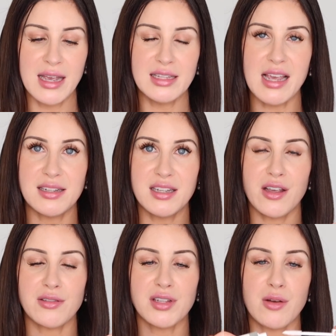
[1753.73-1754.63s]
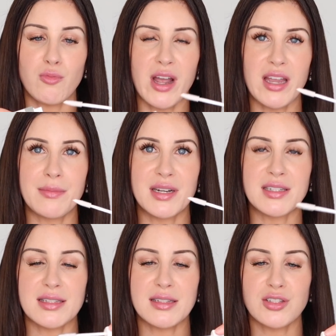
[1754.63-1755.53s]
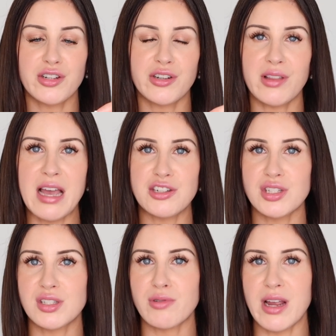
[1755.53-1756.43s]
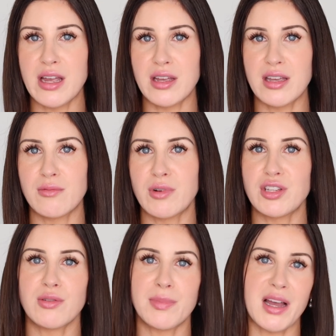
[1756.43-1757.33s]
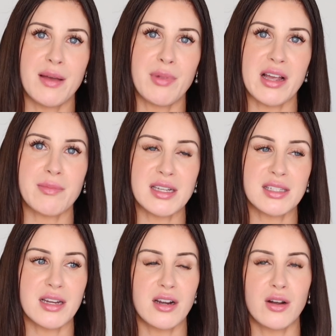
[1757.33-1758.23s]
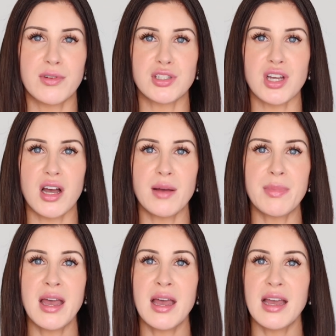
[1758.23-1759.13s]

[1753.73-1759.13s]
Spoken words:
Yes, it goes on white, but it doesn't turn your lashes gray when you apply a black mascara over top.